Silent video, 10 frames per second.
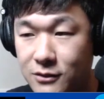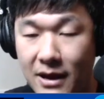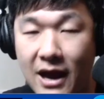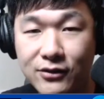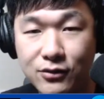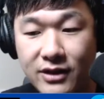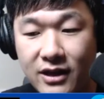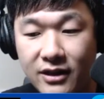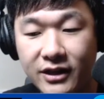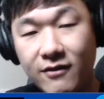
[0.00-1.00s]
back so that
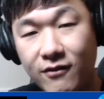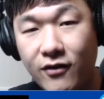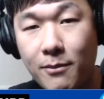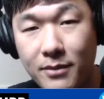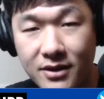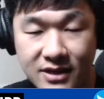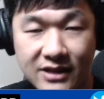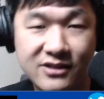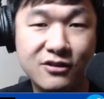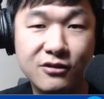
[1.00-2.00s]
like even if I miss,
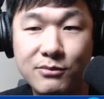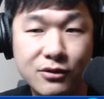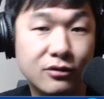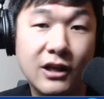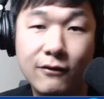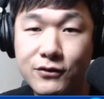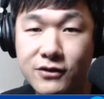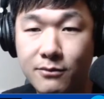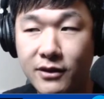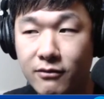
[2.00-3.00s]
I'm still left with
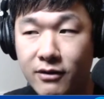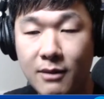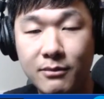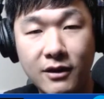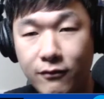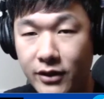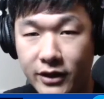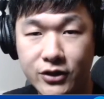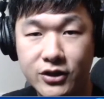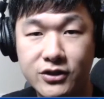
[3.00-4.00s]
something, right? I'm left with like
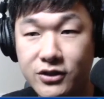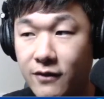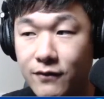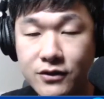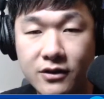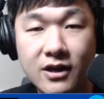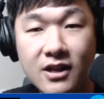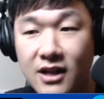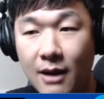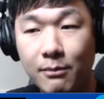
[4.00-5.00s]
a Justin Jefferson.
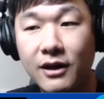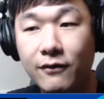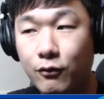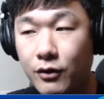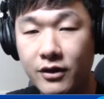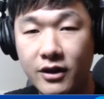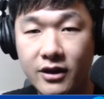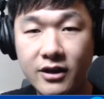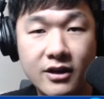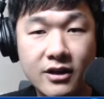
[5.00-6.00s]
I'm left with a
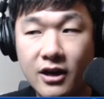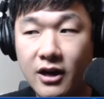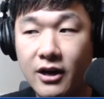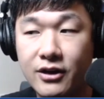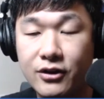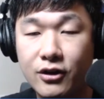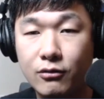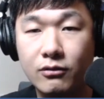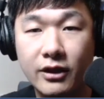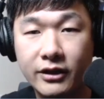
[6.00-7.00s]

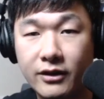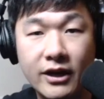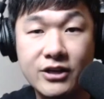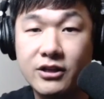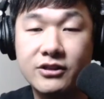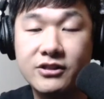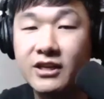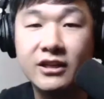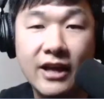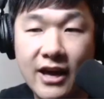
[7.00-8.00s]
like a CD
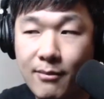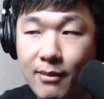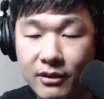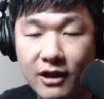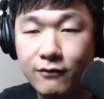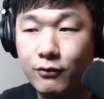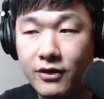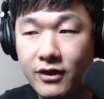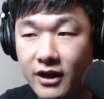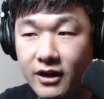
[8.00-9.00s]
Lamb. I'm left with
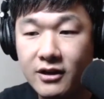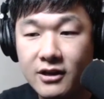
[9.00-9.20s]
a,